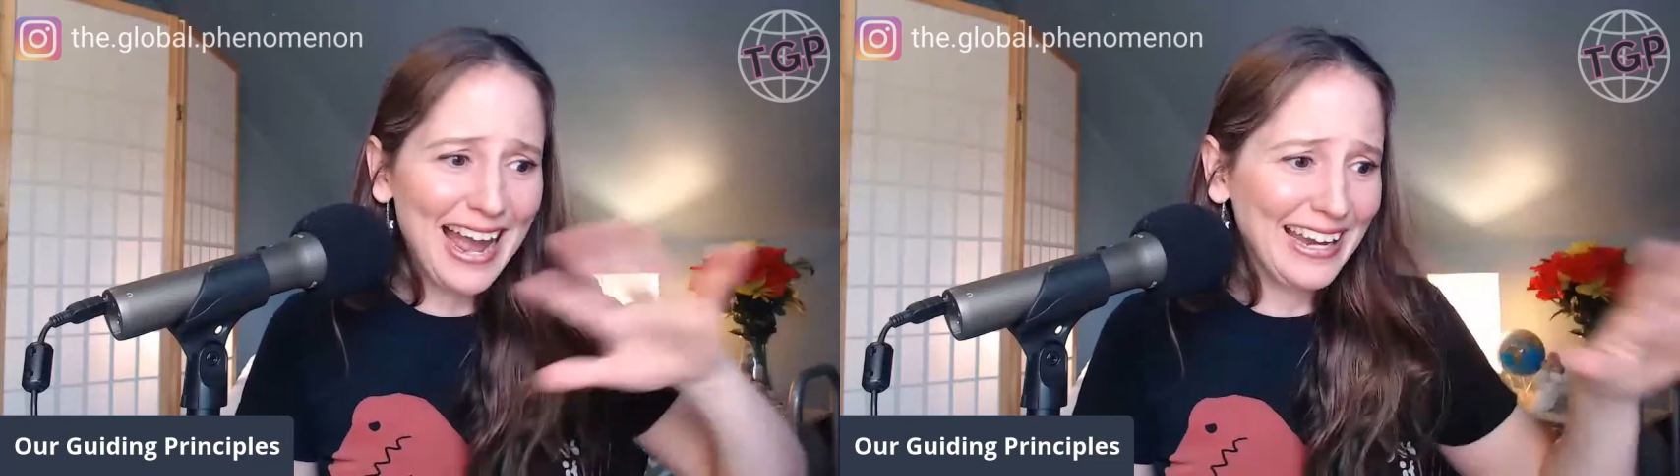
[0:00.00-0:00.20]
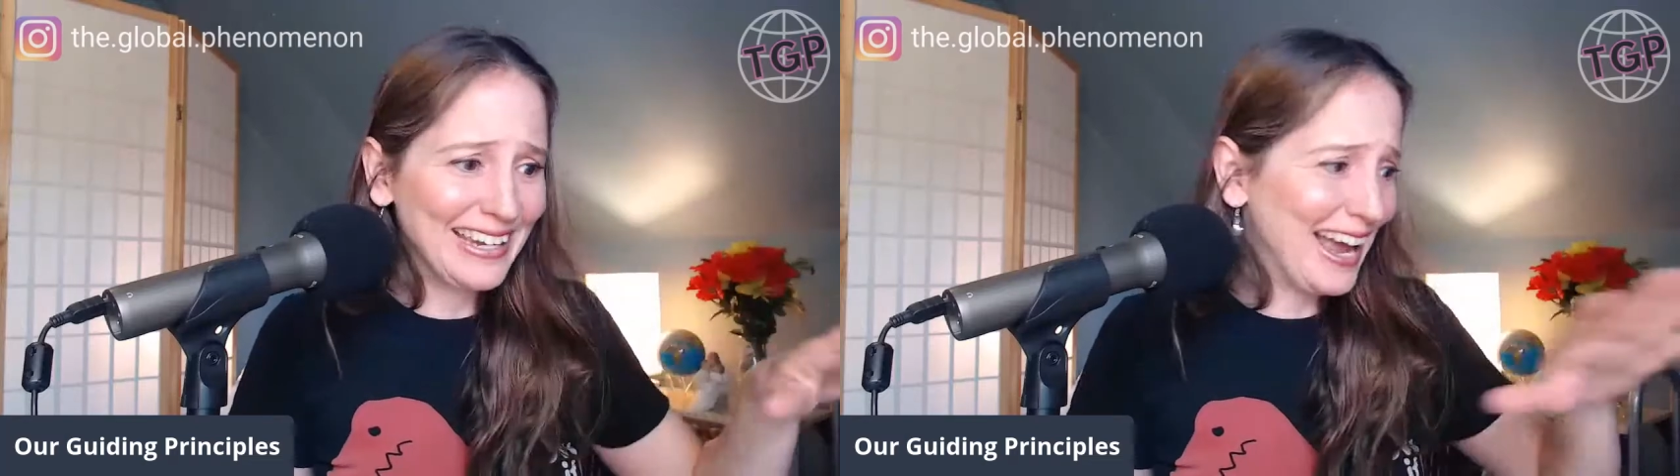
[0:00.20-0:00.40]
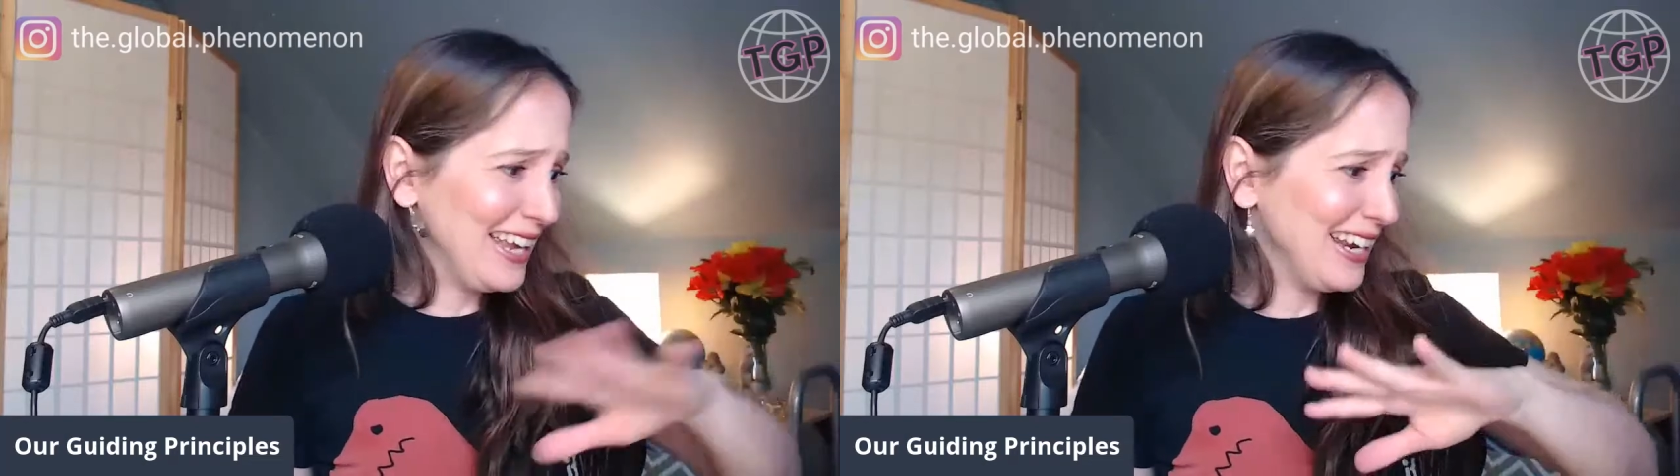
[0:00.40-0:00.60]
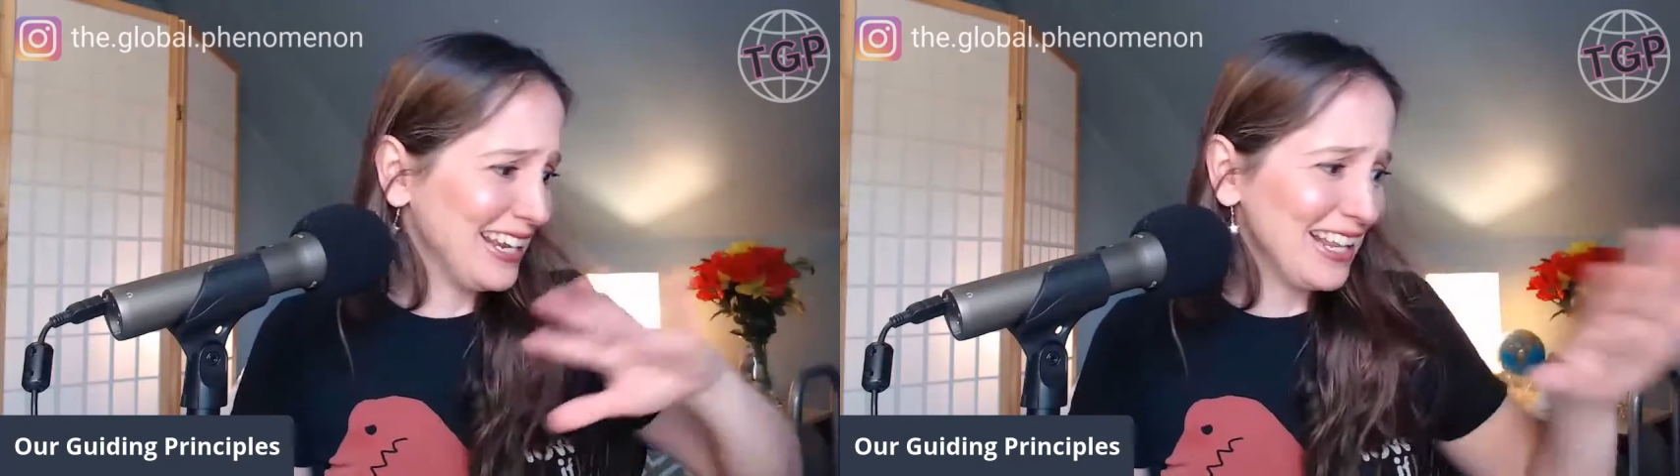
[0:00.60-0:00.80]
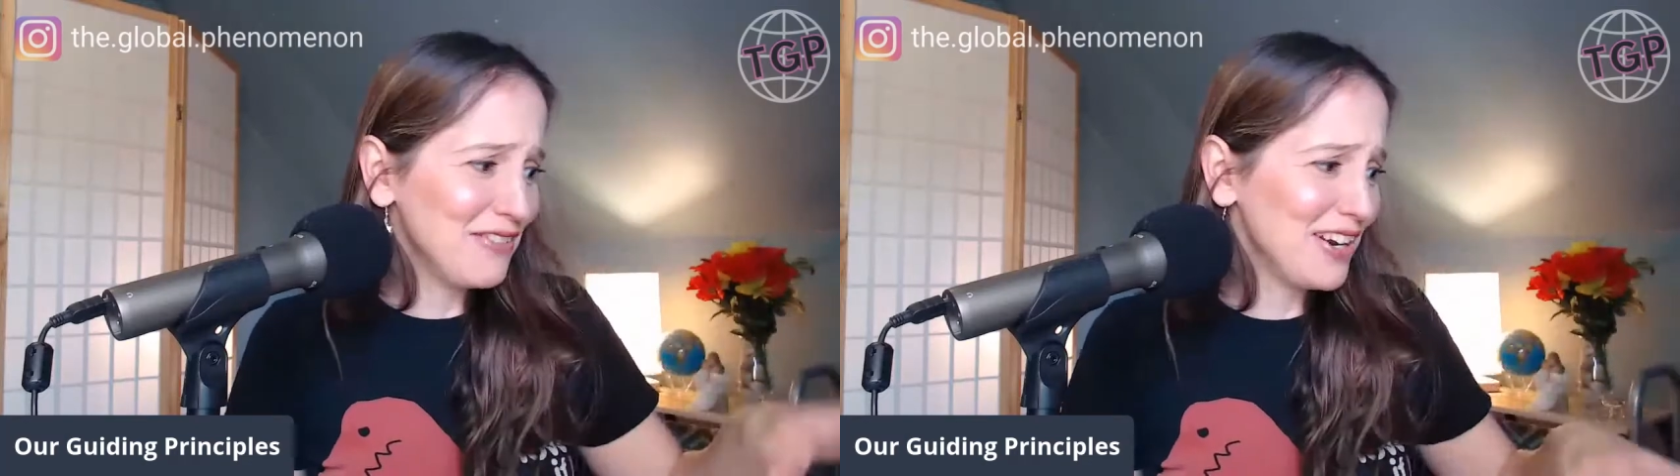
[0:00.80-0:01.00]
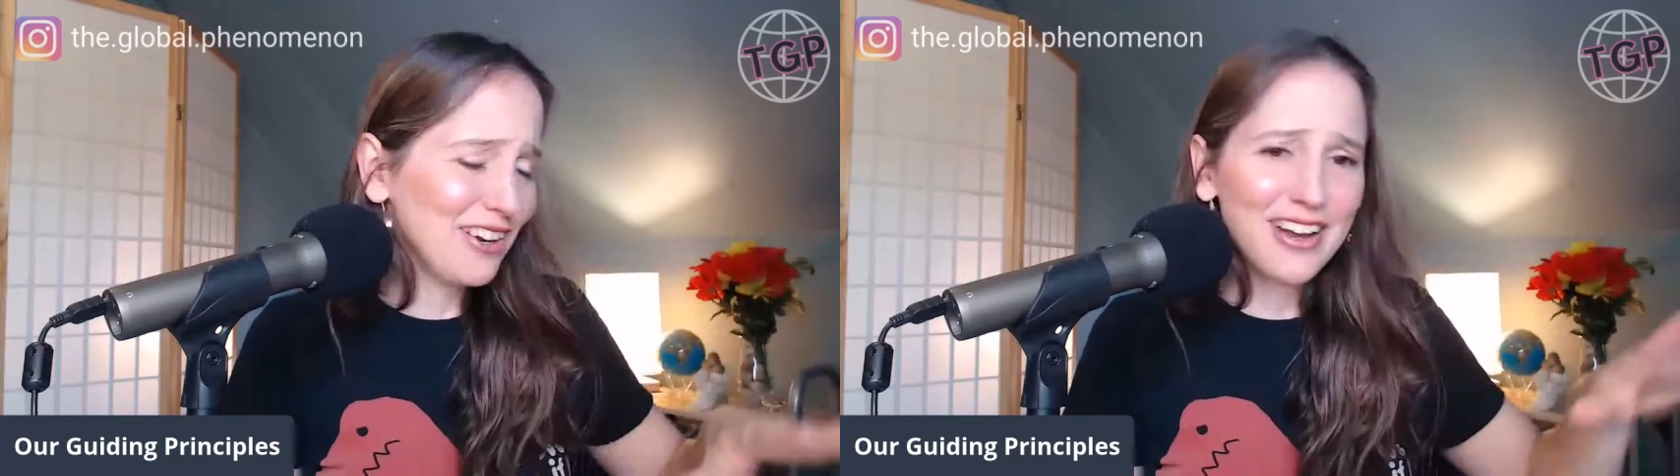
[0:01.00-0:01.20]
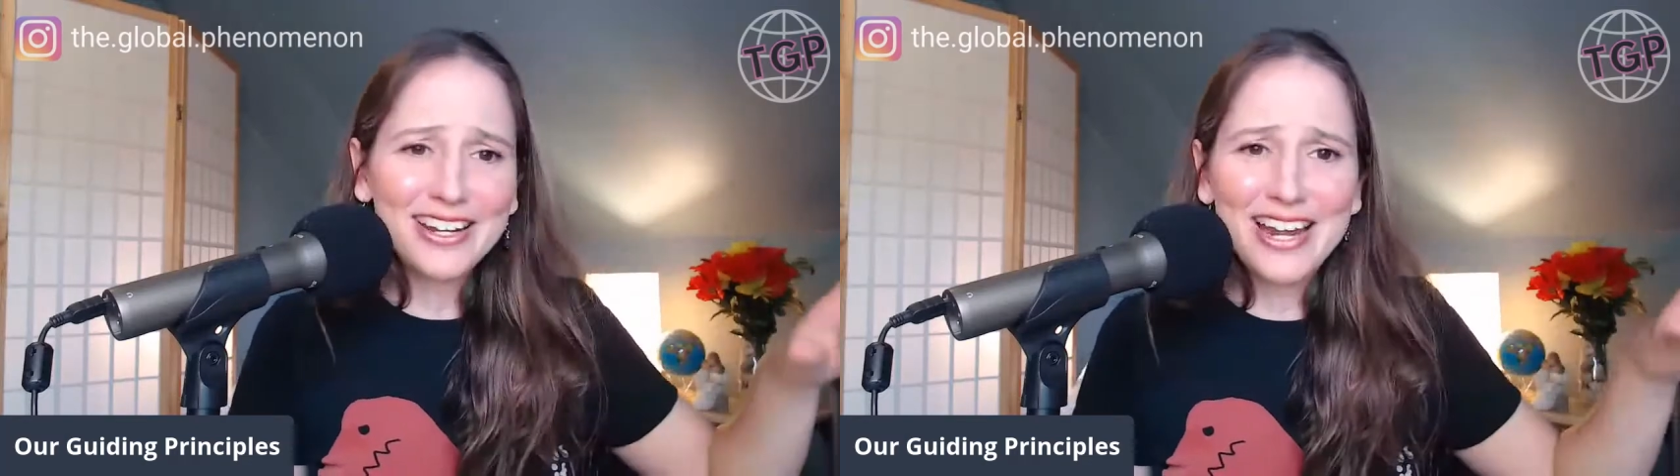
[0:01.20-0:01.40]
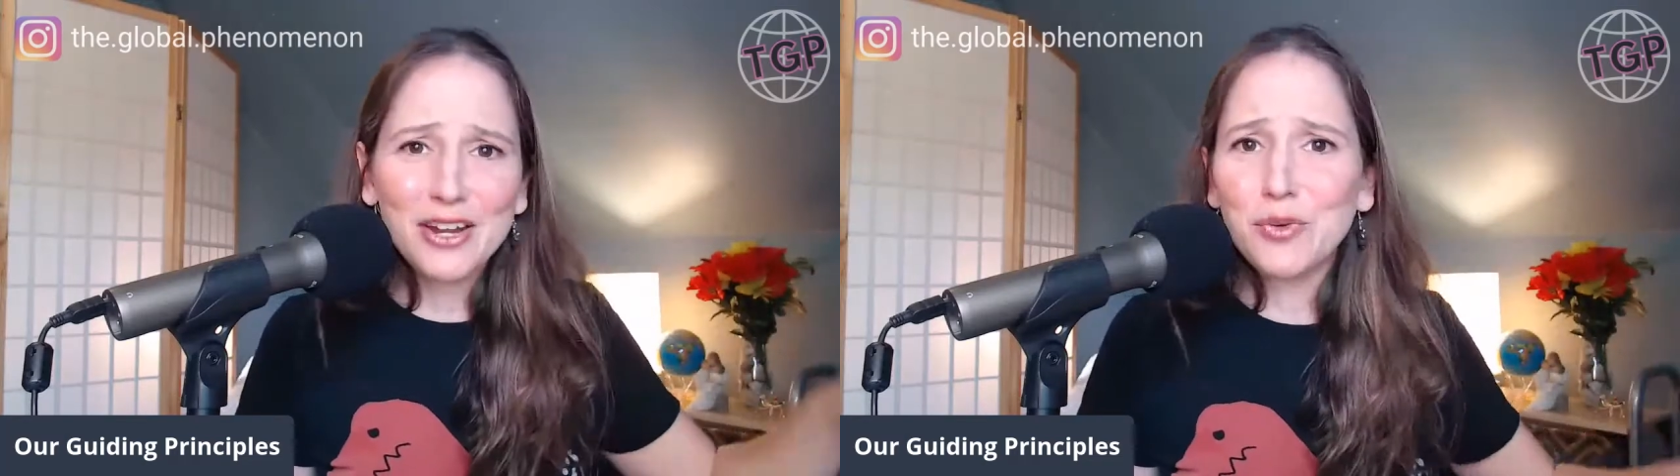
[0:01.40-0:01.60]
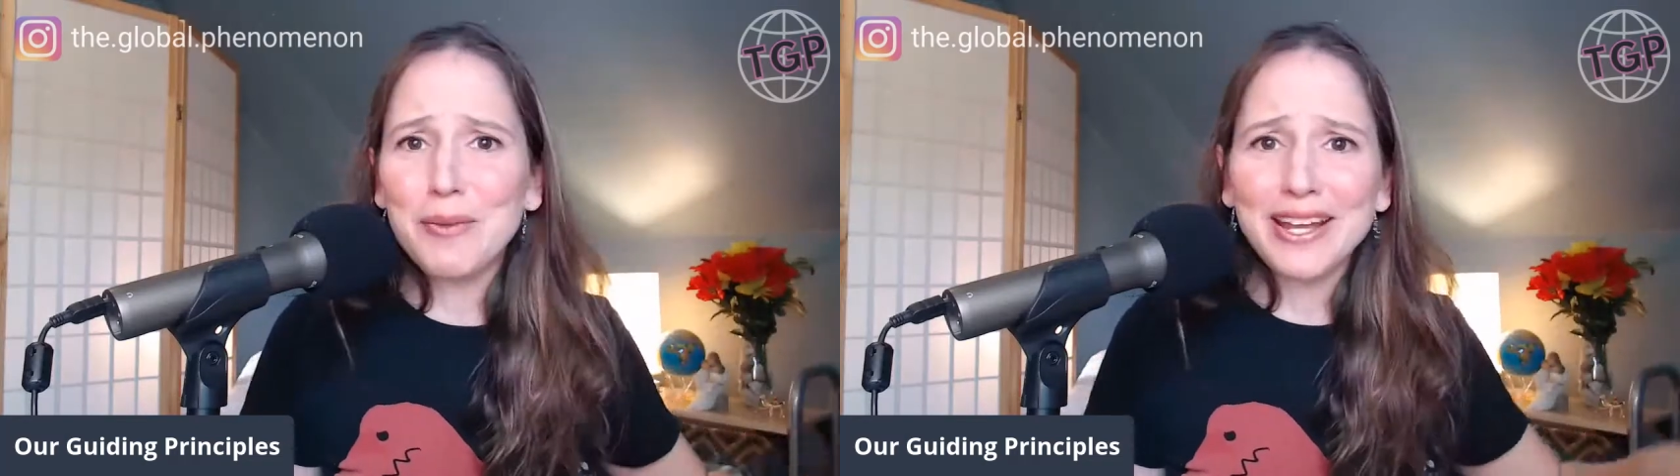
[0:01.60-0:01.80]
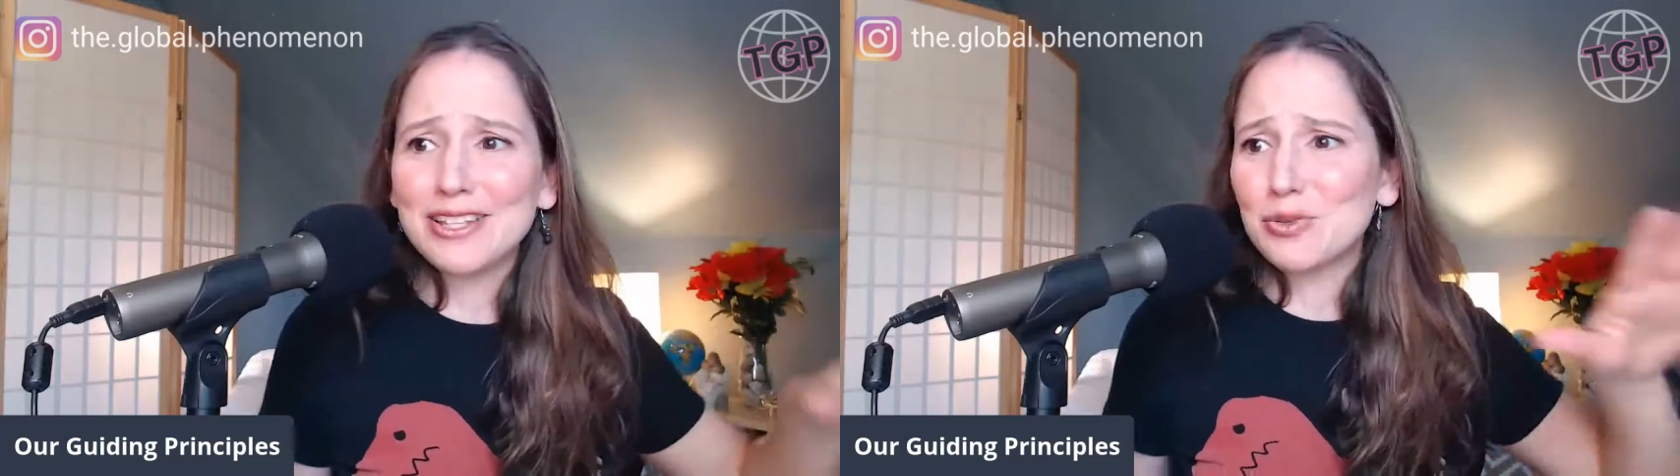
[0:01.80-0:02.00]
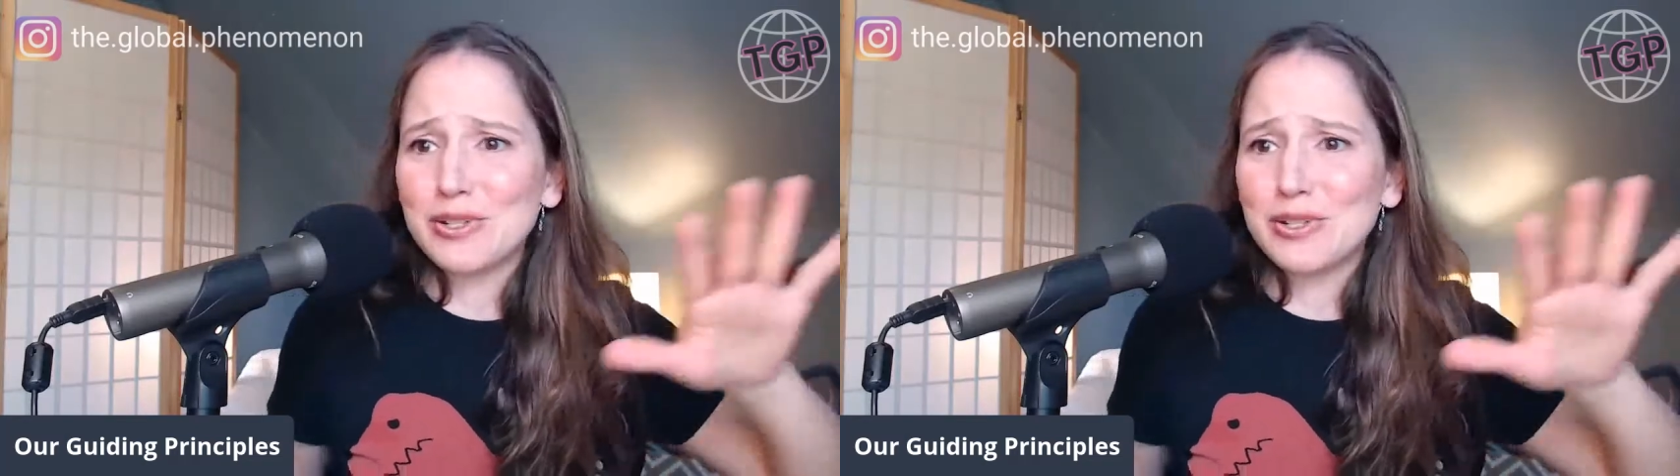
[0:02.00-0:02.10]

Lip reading: at night at 11 o'clock at night when my kids were